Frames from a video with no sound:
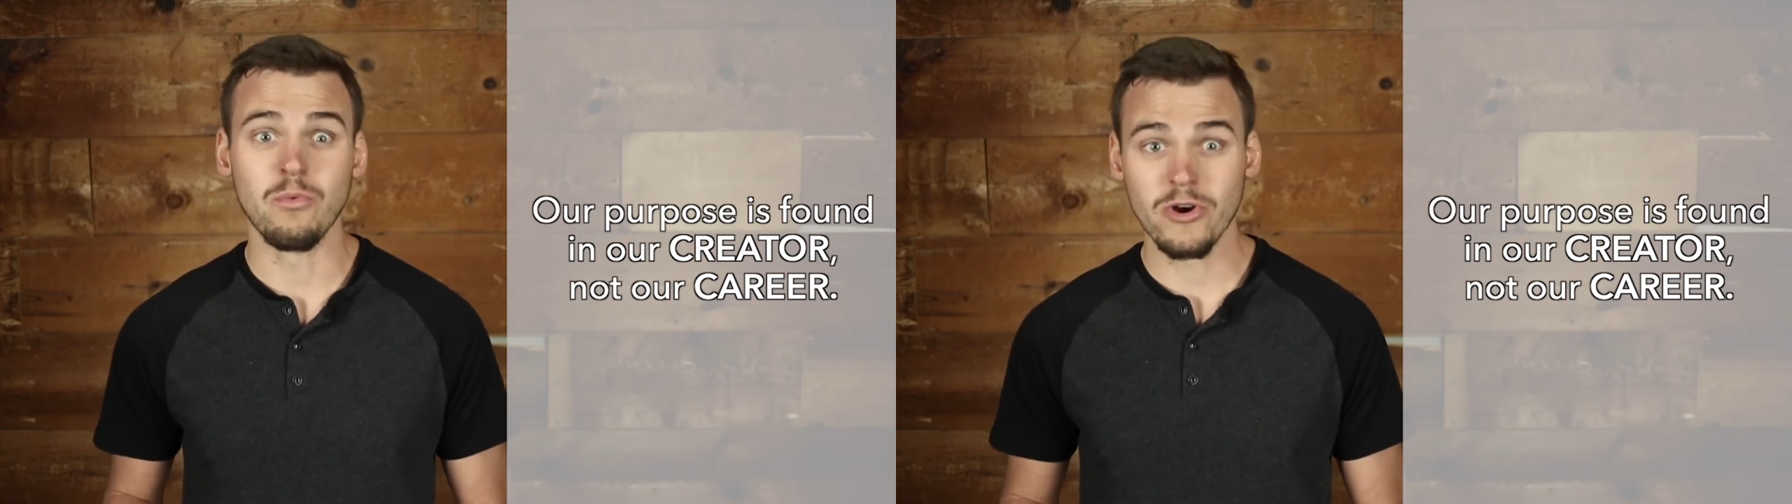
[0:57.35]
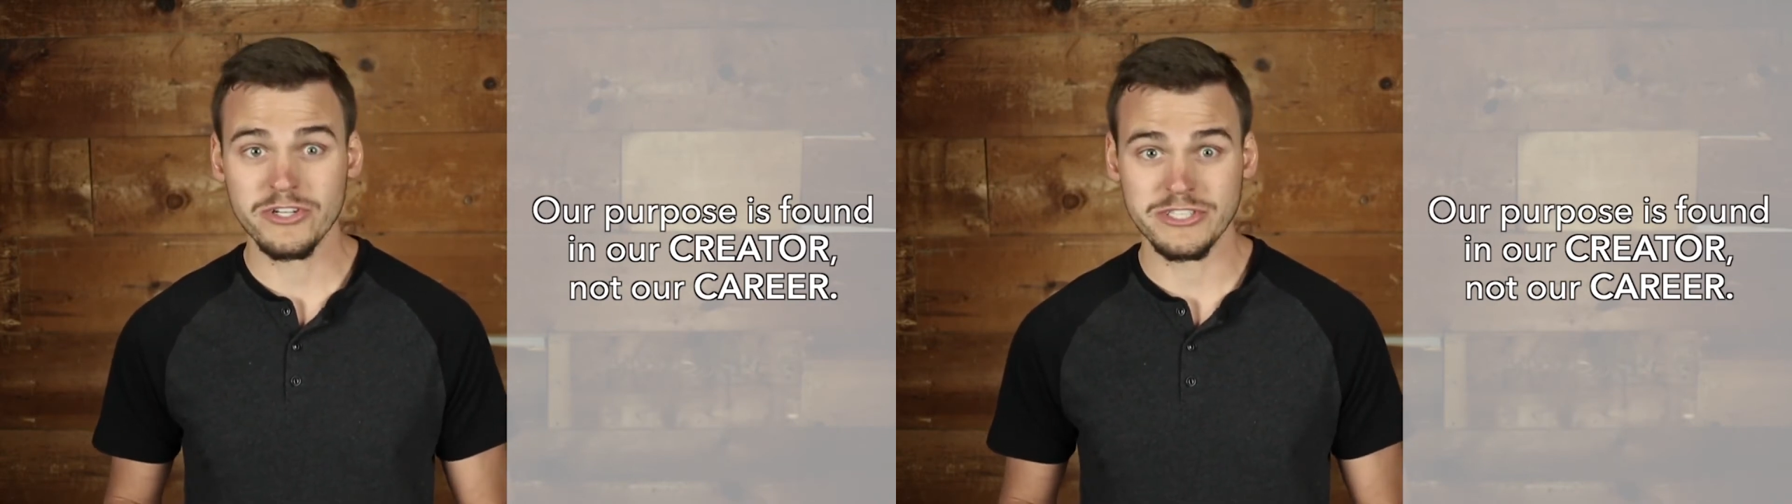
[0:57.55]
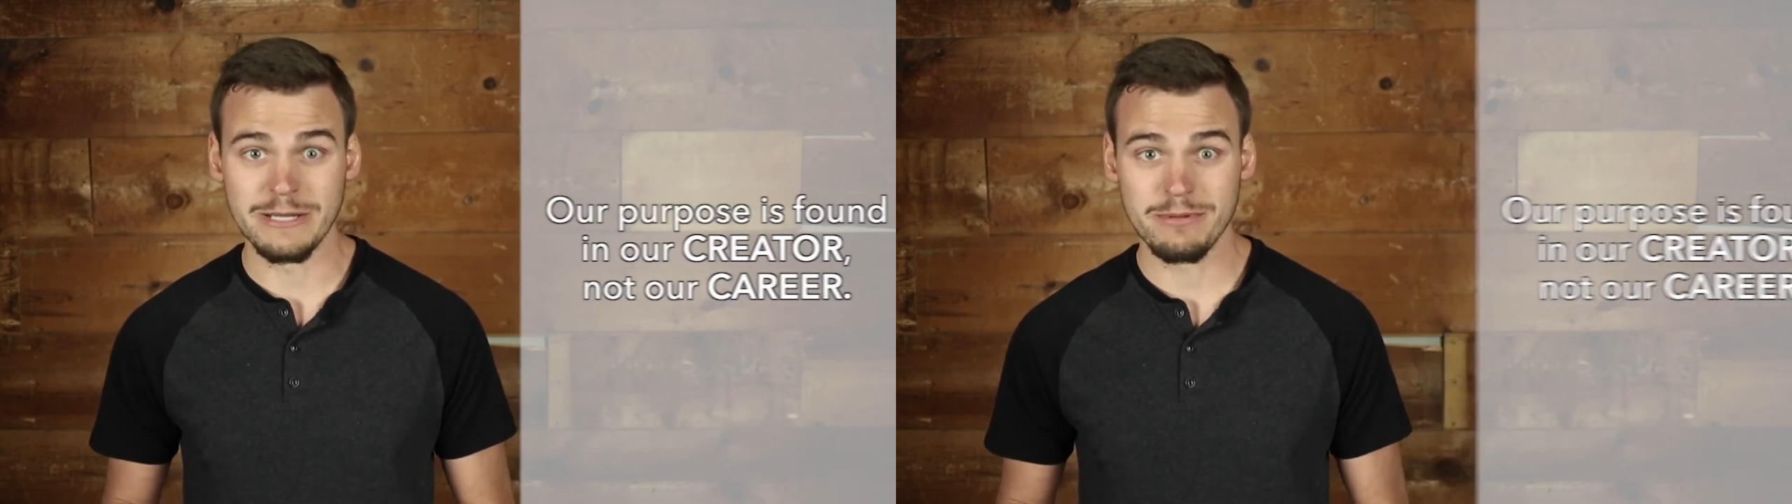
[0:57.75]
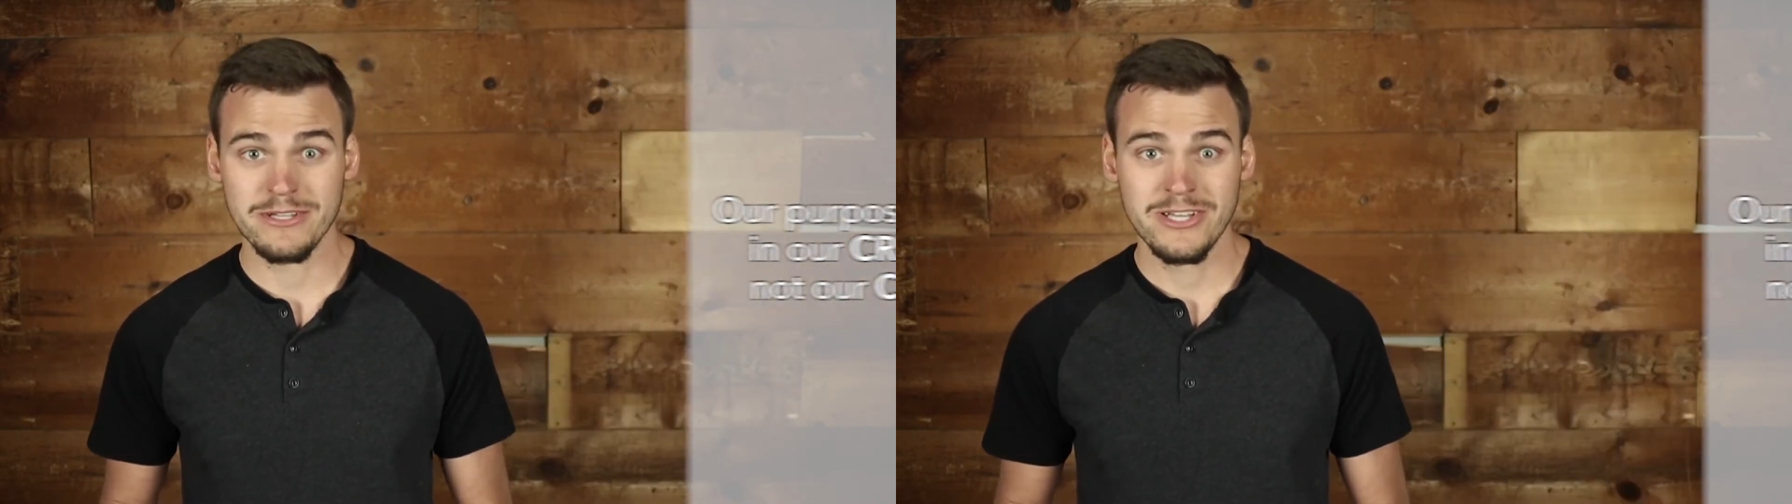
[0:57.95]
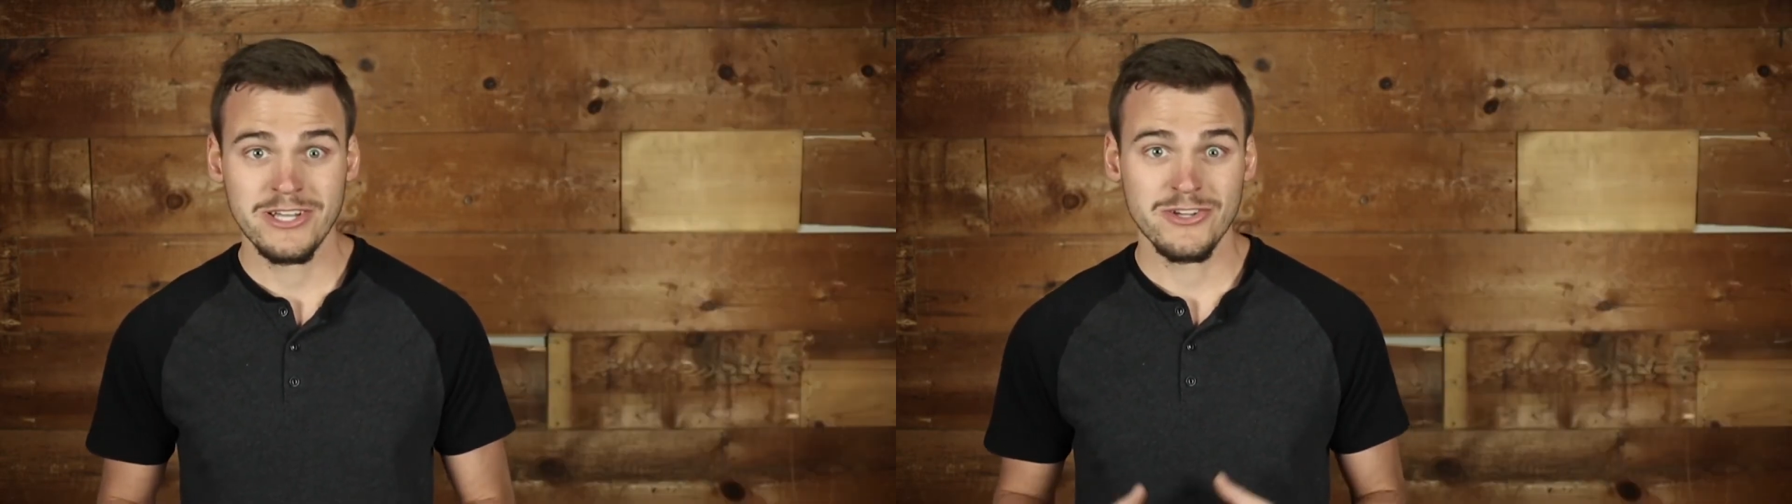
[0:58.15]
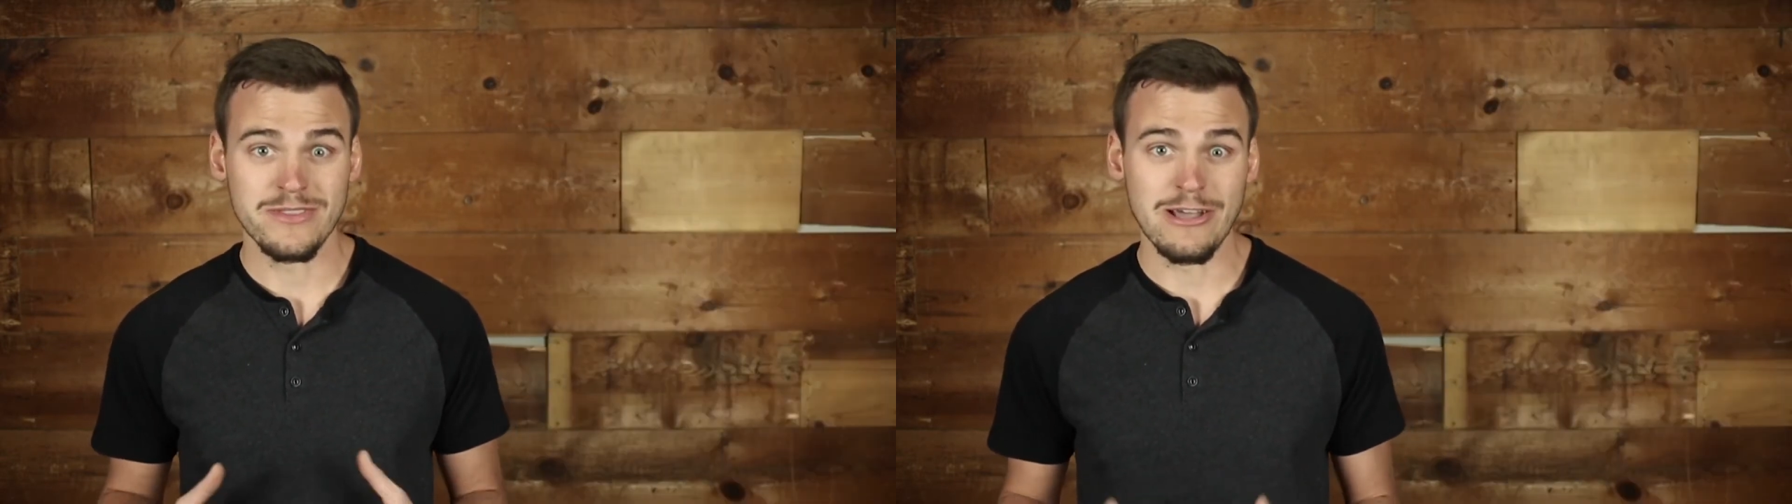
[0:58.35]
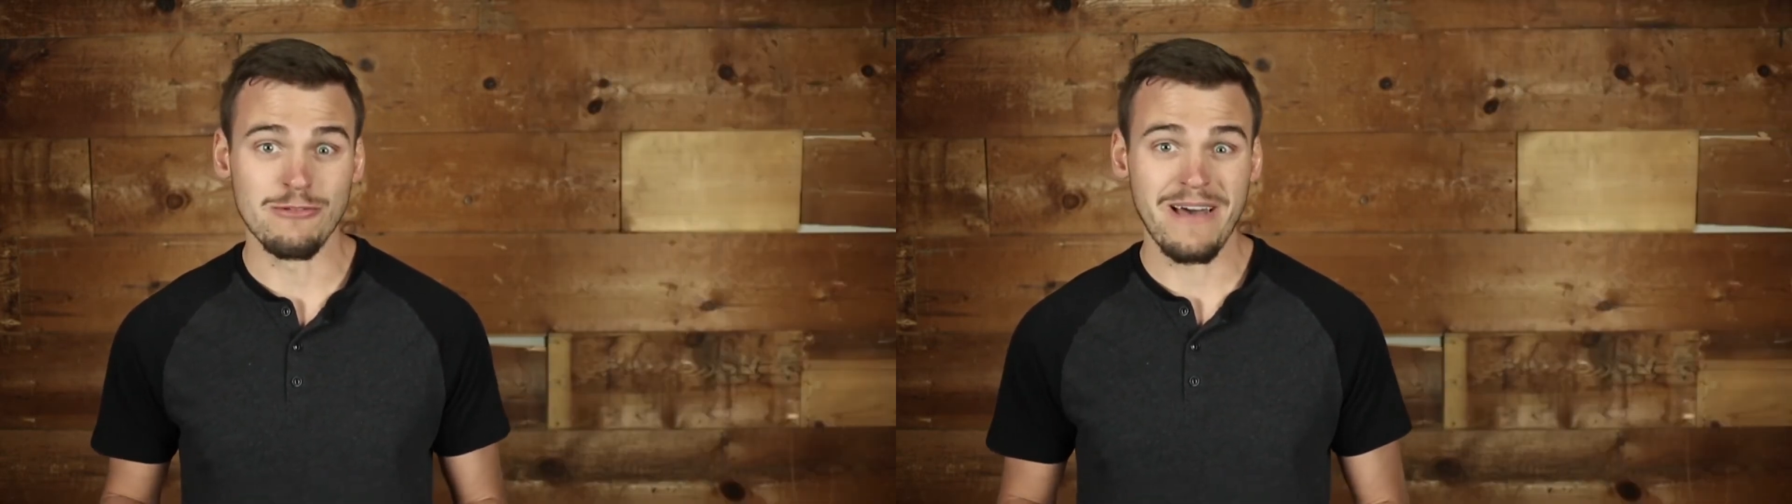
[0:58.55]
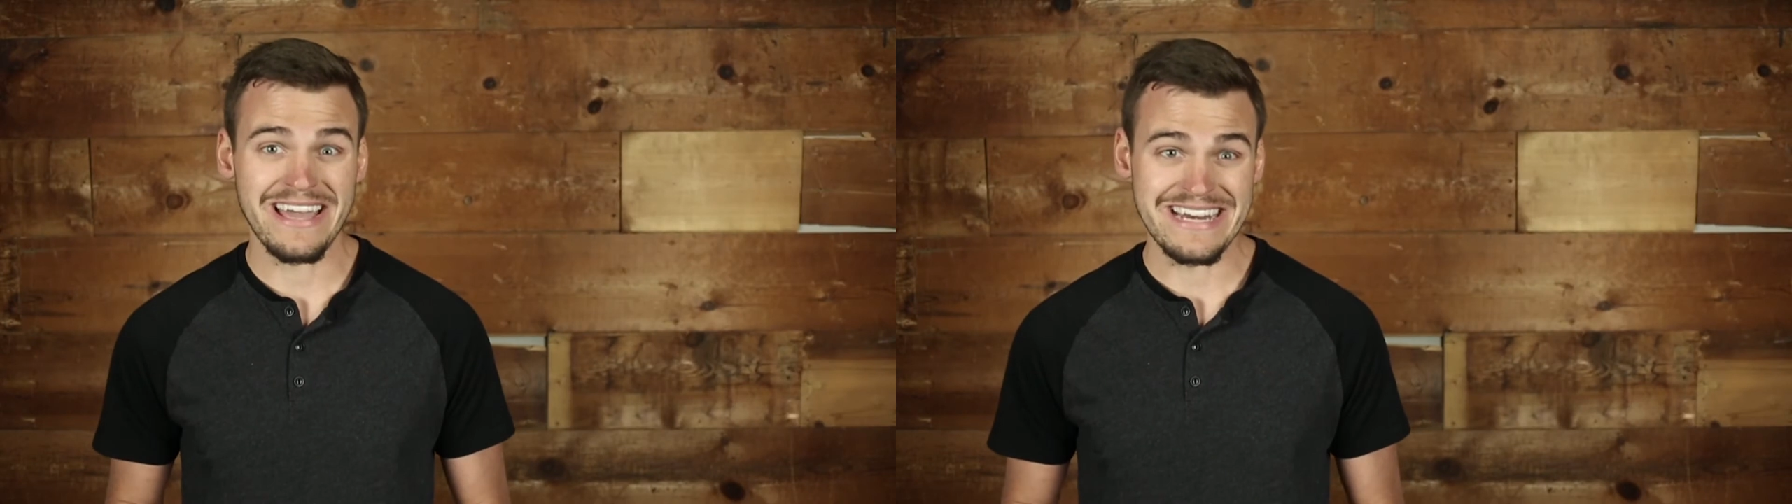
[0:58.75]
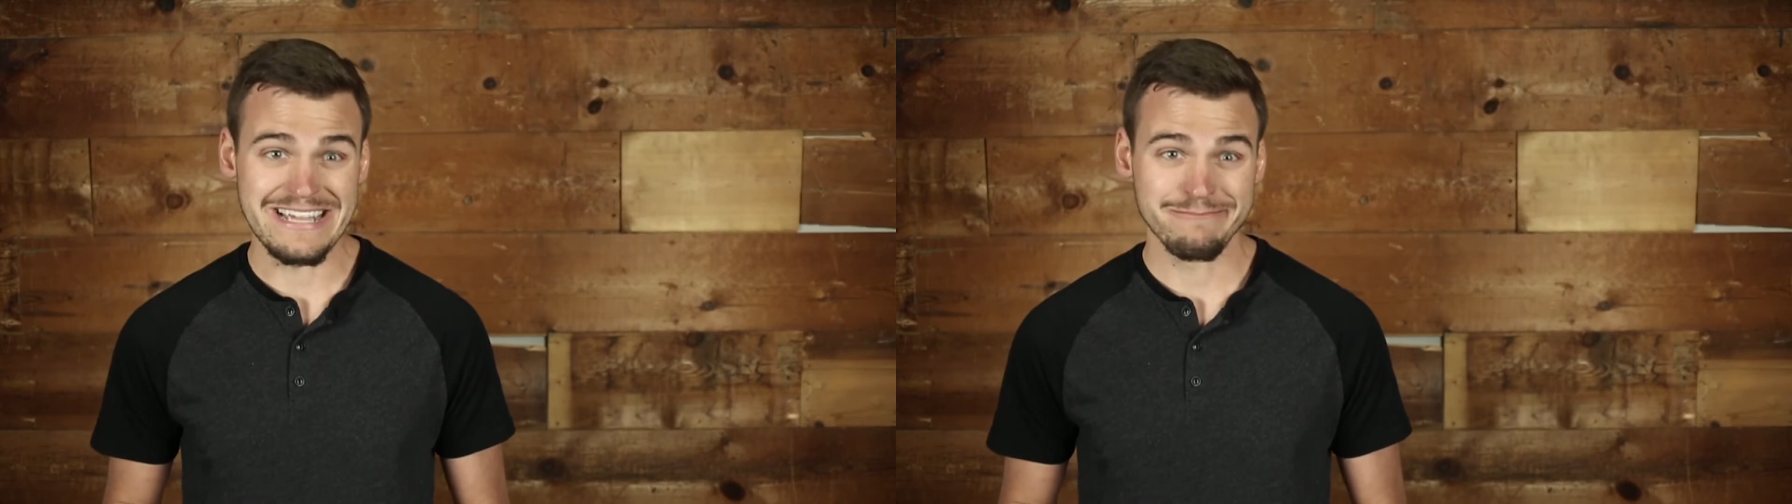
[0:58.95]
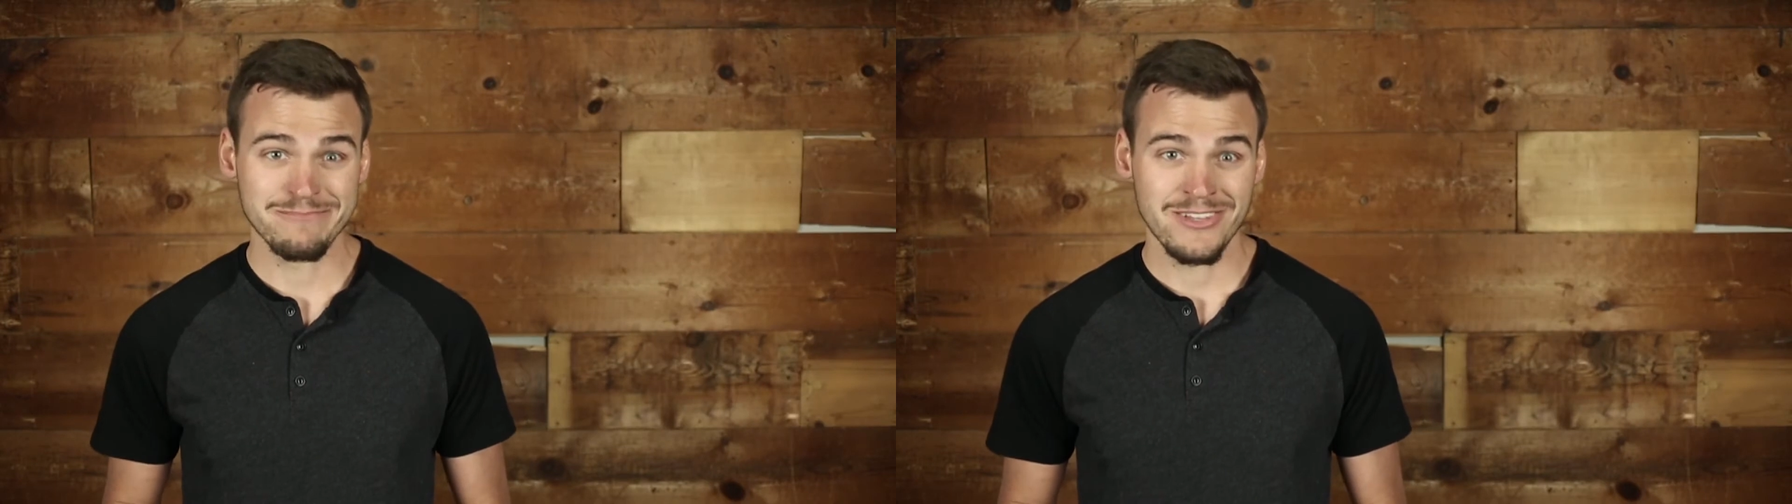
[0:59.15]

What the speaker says: worship to the Almighty.